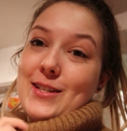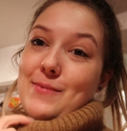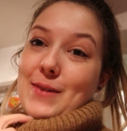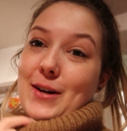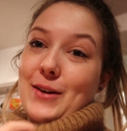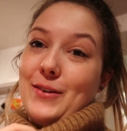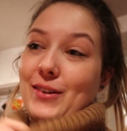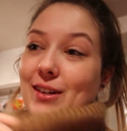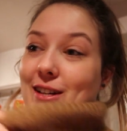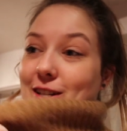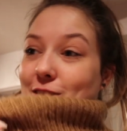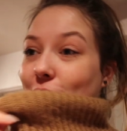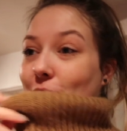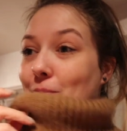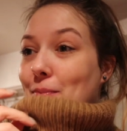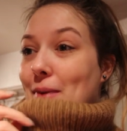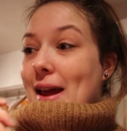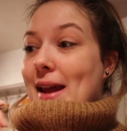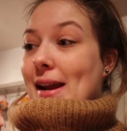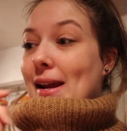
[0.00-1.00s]
do my online
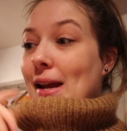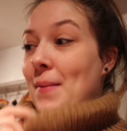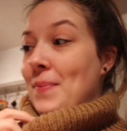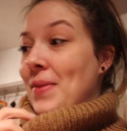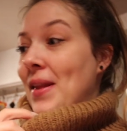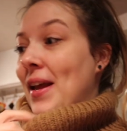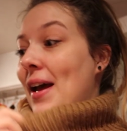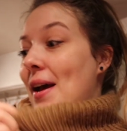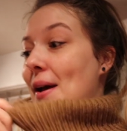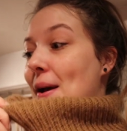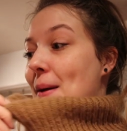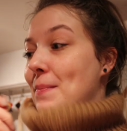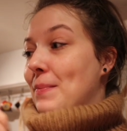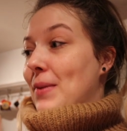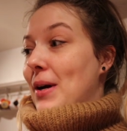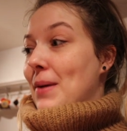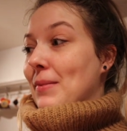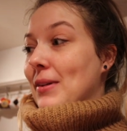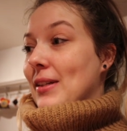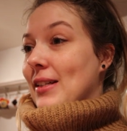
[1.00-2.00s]
shopping, but
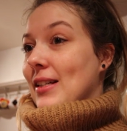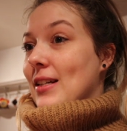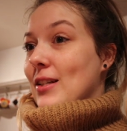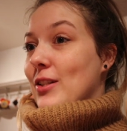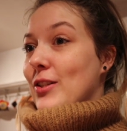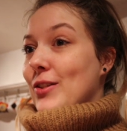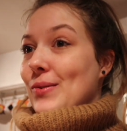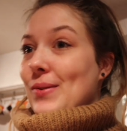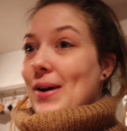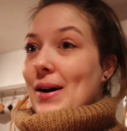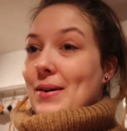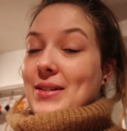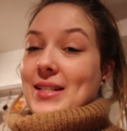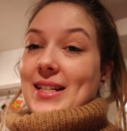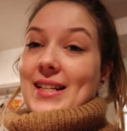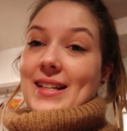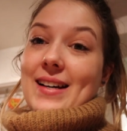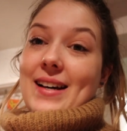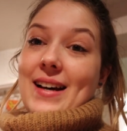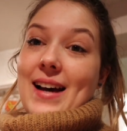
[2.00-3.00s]
I'm going to sort out
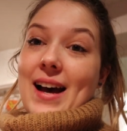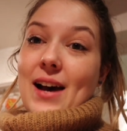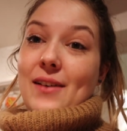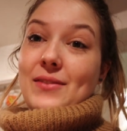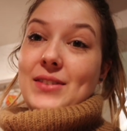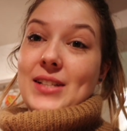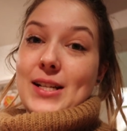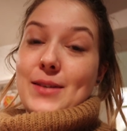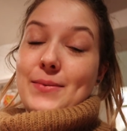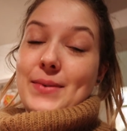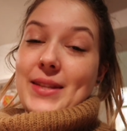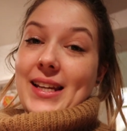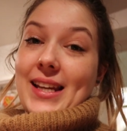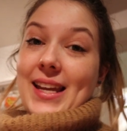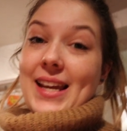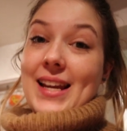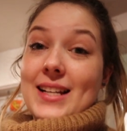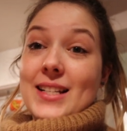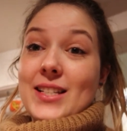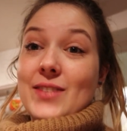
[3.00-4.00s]
dinner, have dinner with the
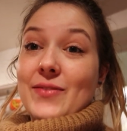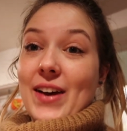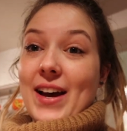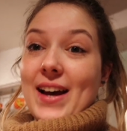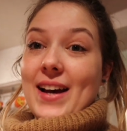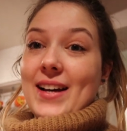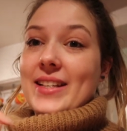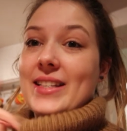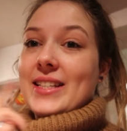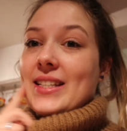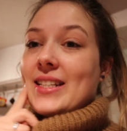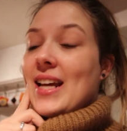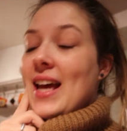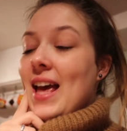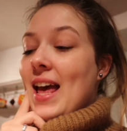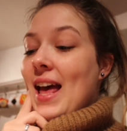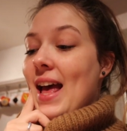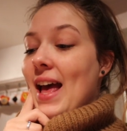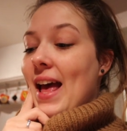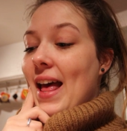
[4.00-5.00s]
kids first,
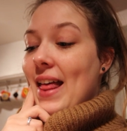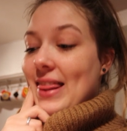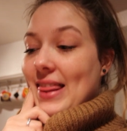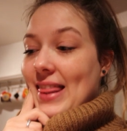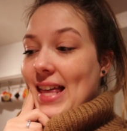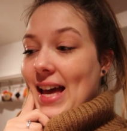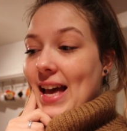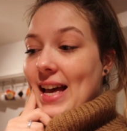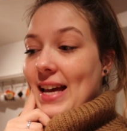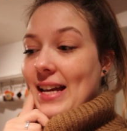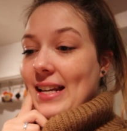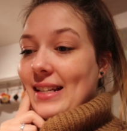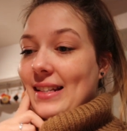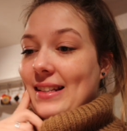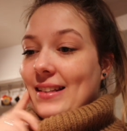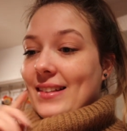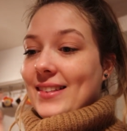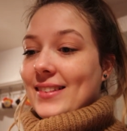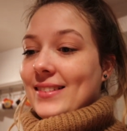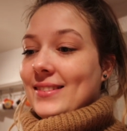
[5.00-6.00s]
and
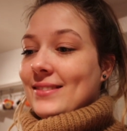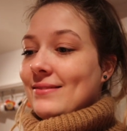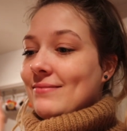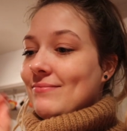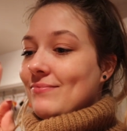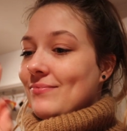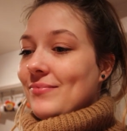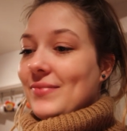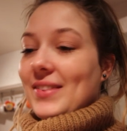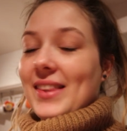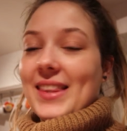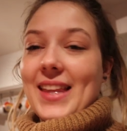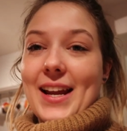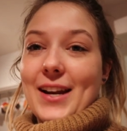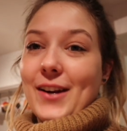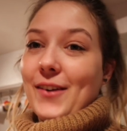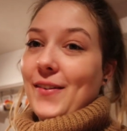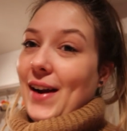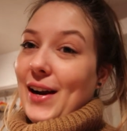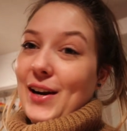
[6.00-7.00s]
then
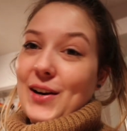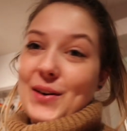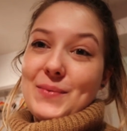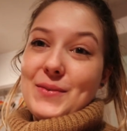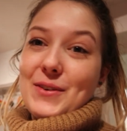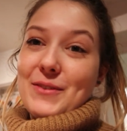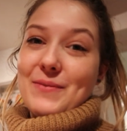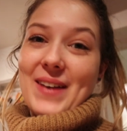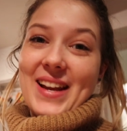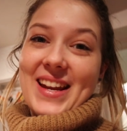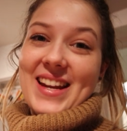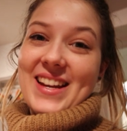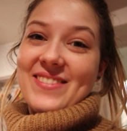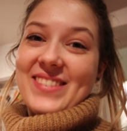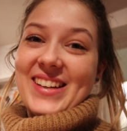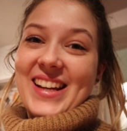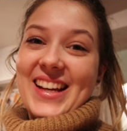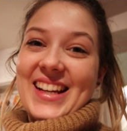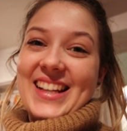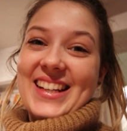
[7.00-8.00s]
crack on with my
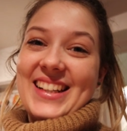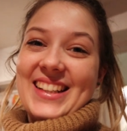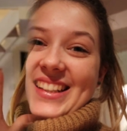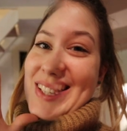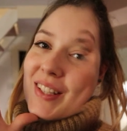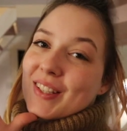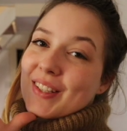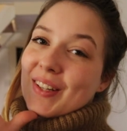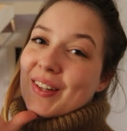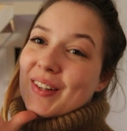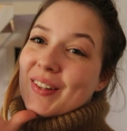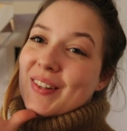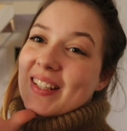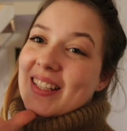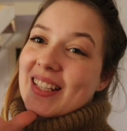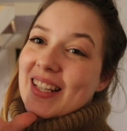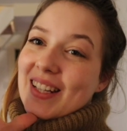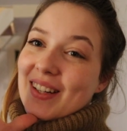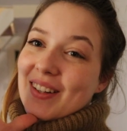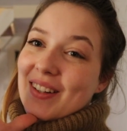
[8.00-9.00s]
evening. So
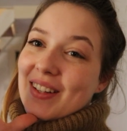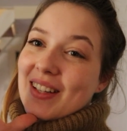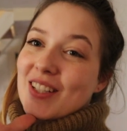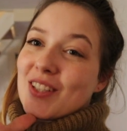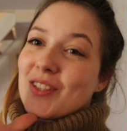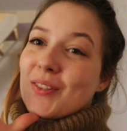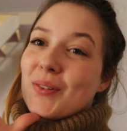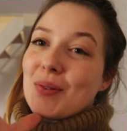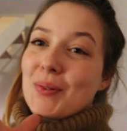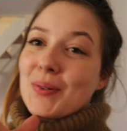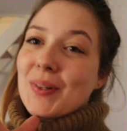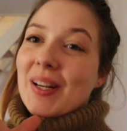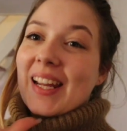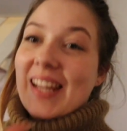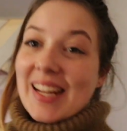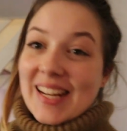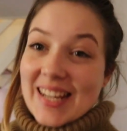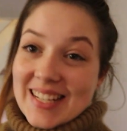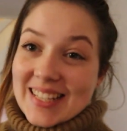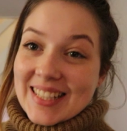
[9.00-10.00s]
dinner is all
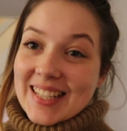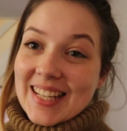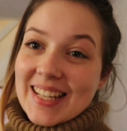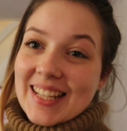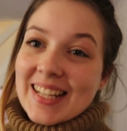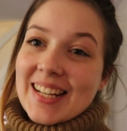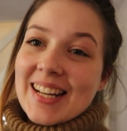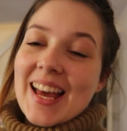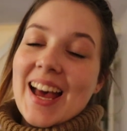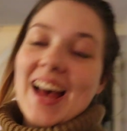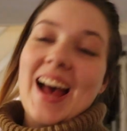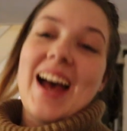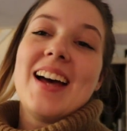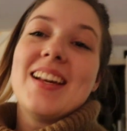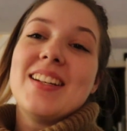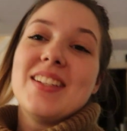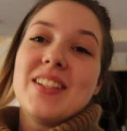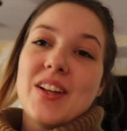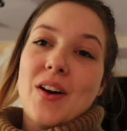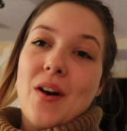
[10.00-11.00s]
eaten
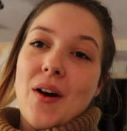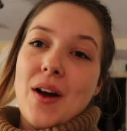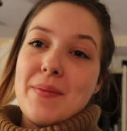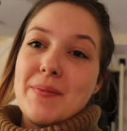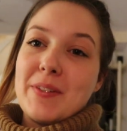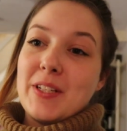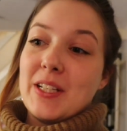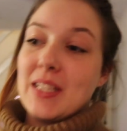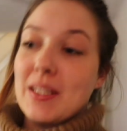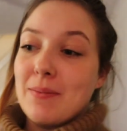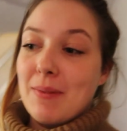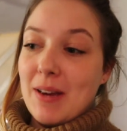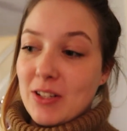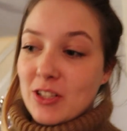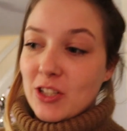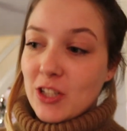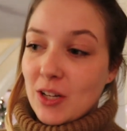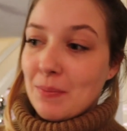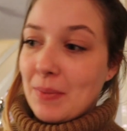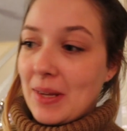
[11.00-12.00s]
and I'm just about
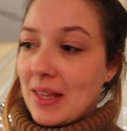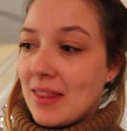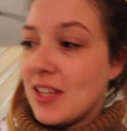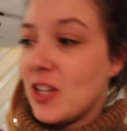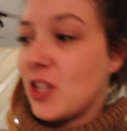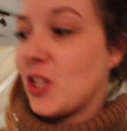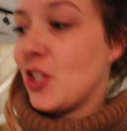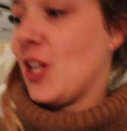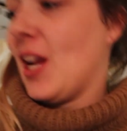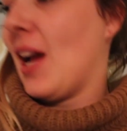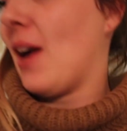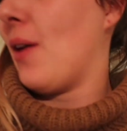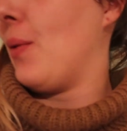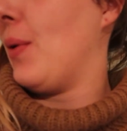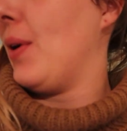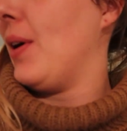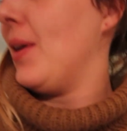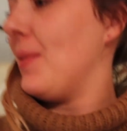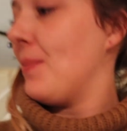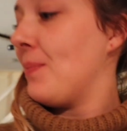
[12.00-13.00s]
to jump in the
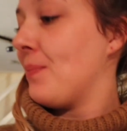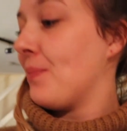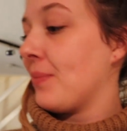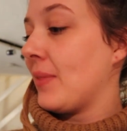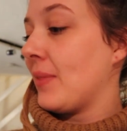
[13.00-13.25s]
shower,